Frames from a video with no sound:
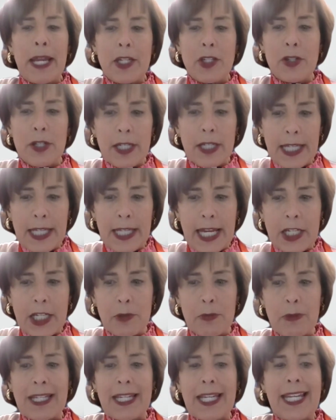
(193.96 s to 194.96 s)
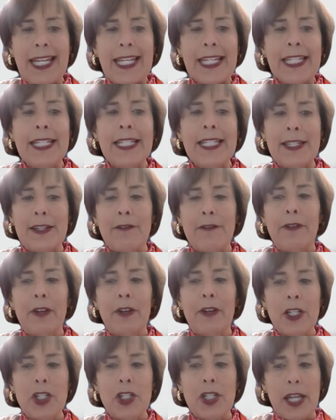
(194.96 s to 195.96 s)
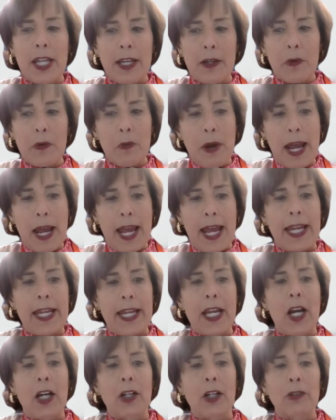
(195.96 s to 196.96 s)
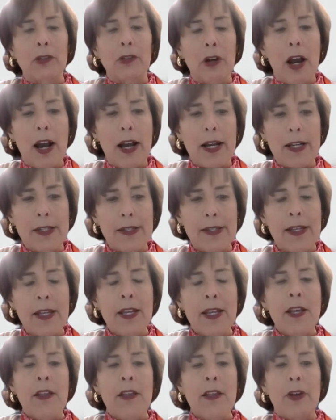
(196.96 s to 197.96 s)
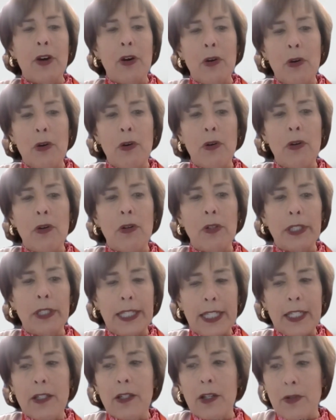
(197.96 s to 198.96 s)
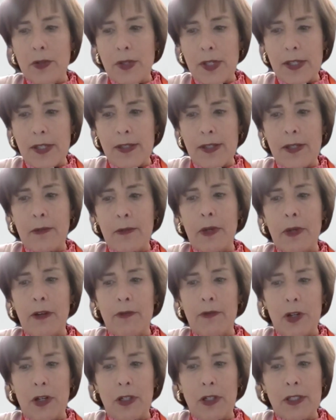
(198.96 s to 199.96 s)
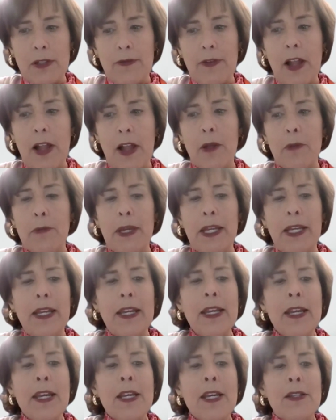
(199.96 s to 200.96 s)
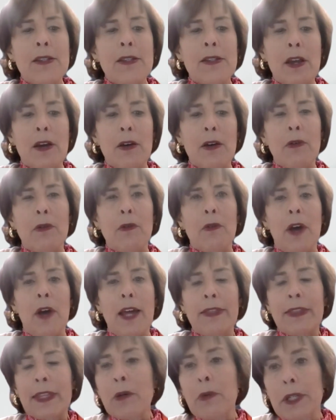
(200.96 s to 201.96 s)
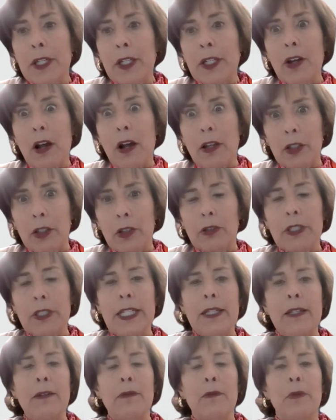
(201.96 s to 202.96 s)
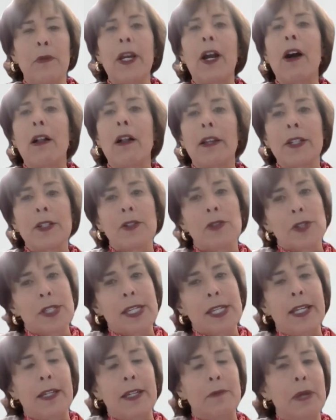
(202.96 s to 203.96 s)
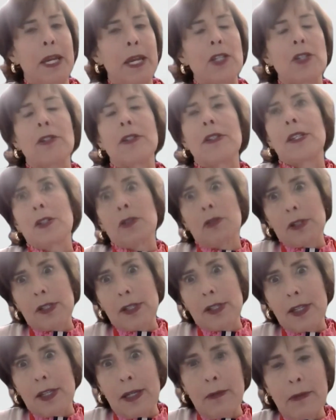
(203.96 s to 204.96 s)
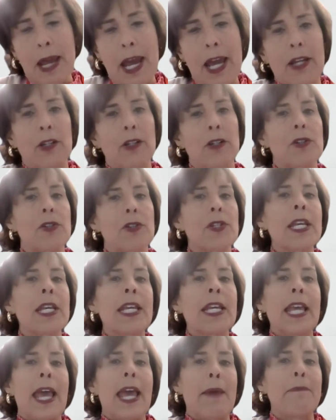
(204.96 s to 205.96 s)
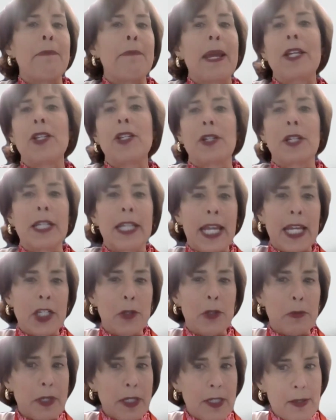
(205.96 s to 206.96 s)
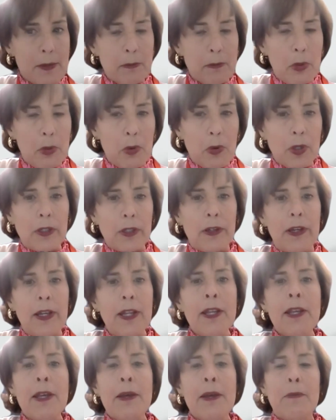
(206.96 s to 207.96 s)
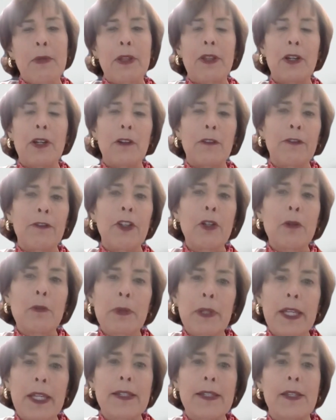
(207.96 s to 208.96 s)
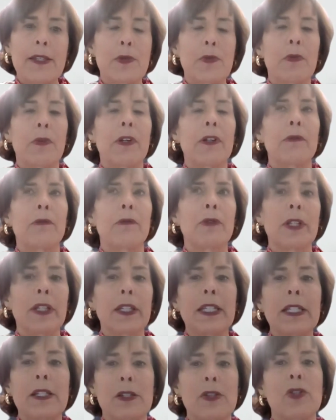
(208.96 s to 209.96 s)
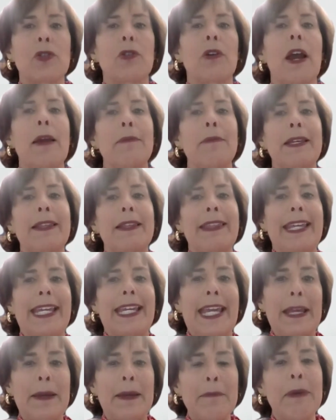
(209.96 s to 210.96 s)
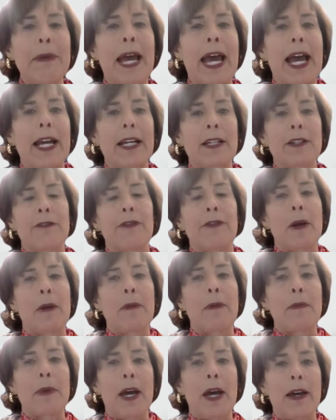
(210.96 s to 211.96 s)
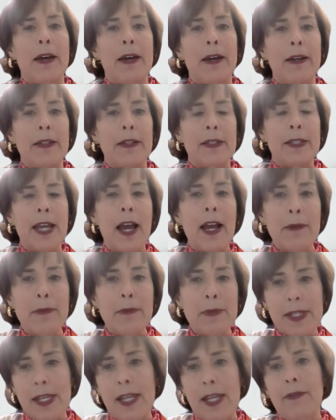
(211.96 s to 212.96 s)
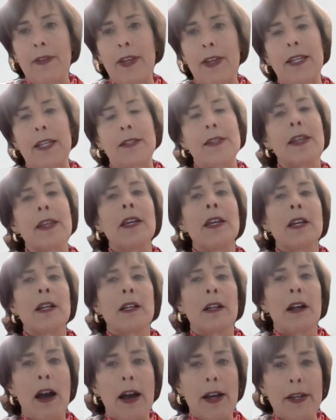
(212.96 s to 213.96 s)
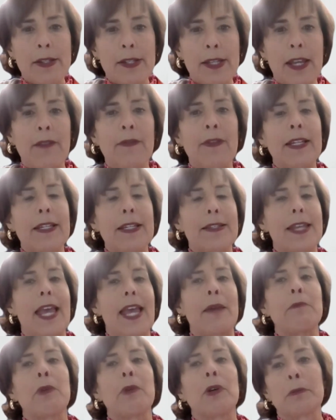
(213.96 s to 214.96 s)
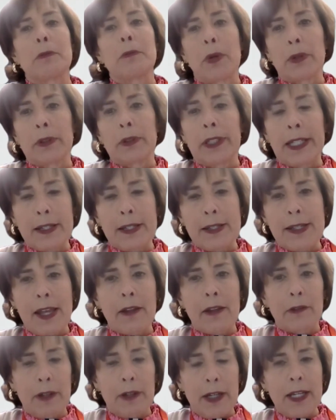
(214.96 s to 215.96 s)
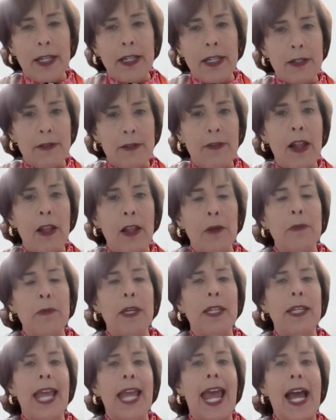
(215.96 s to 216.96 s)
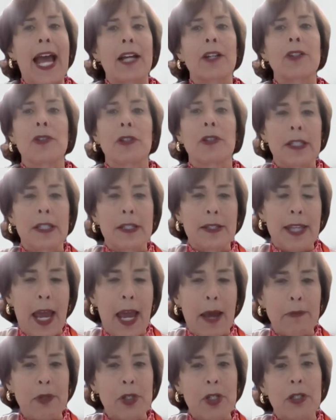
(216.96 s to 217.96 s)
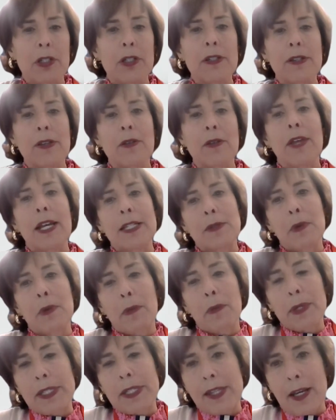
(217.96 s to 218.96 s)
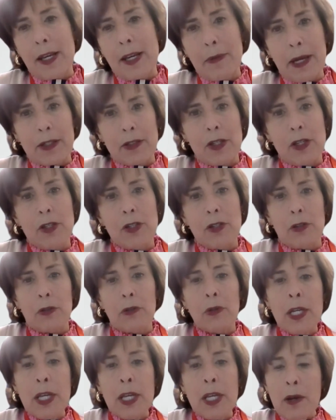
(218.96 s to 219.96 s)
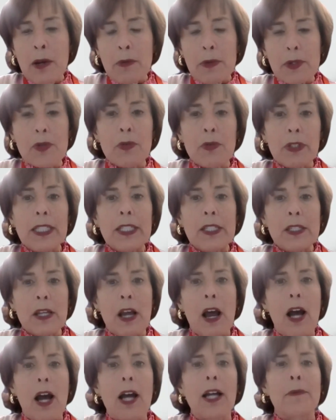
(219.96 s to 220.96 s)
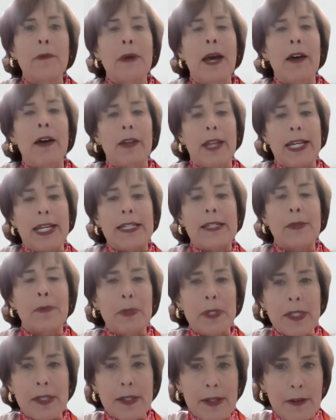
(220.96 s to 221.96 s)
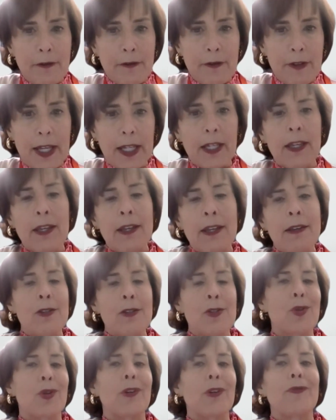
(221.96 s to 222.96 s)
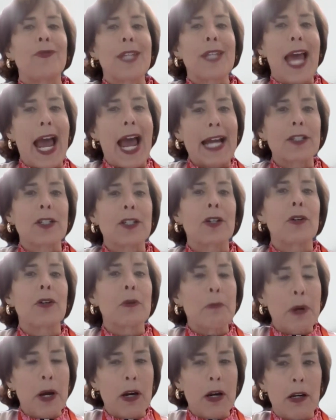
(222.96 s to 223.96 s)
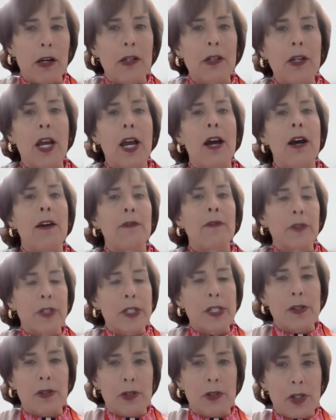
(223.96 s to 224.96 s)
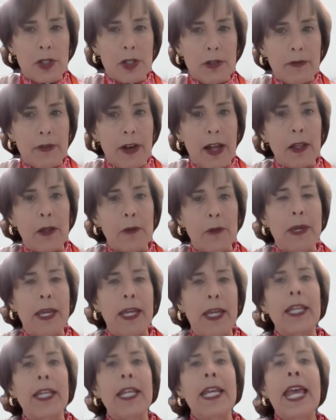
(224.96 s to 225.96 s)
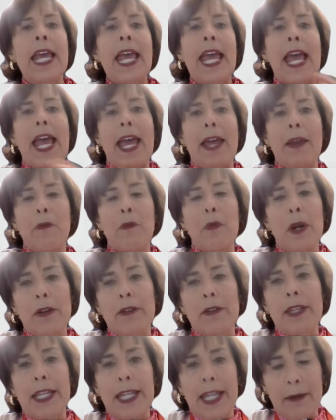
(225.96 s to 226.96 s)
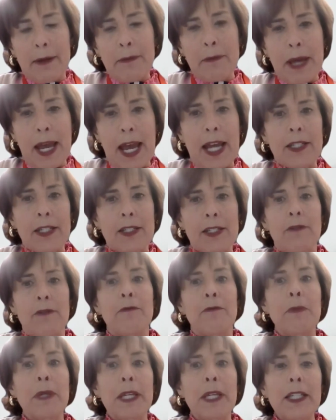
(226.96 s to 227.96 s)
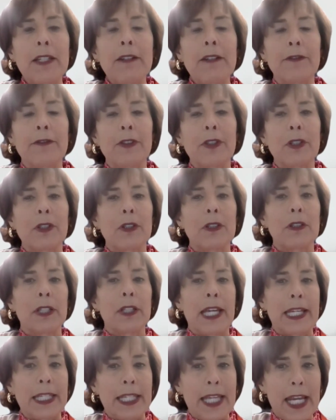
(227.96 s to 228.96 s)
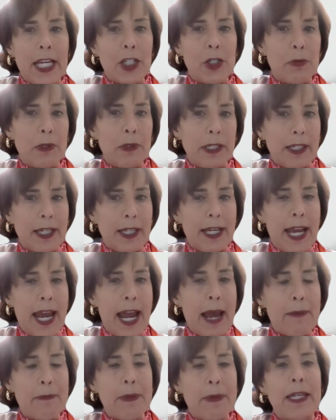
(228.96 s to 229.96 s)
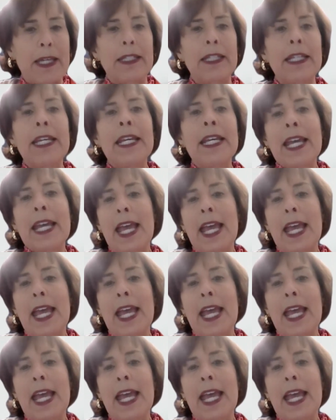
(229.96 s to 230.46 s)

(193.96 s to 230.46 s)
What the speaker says: patient engagement in a differentiated way across the whole ecosystem of drug development. So I think we can all agree, we all understand patient centricity matters and patient engagement is important. But there are a few places we're really describing the impact from time savings, cost savings, and more importantly, accelerating development actually is captured. So that's what we set about to do, was really talk about a specific sort of tactical part of research and development and where the impact of meaningful engagement can happen.